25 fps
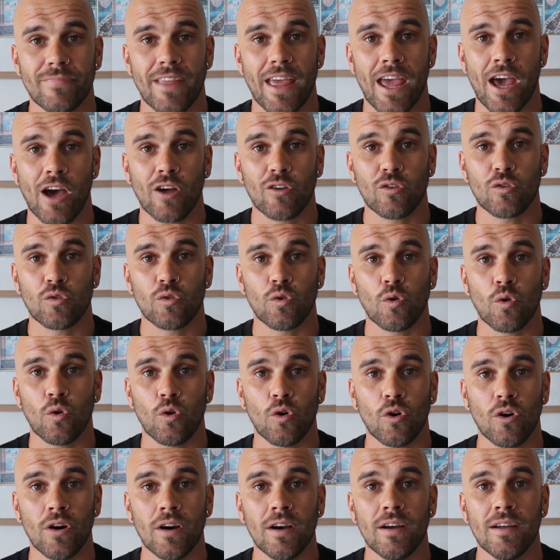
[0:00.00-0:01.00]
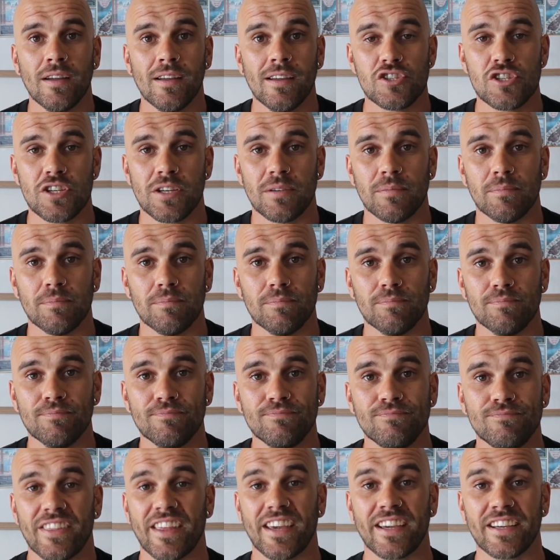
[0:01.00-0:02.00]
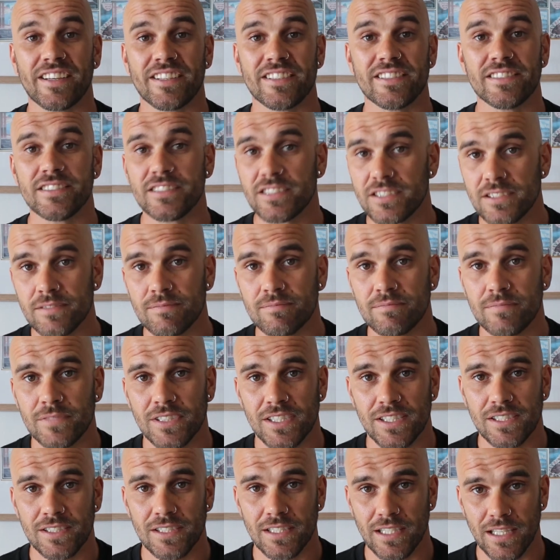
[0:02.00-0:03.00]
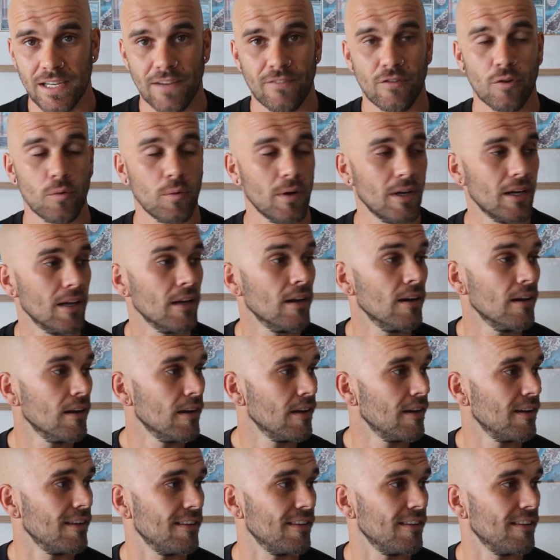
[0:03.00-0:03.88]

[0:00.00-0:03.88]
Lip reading: outdoor gym things you see everywhere.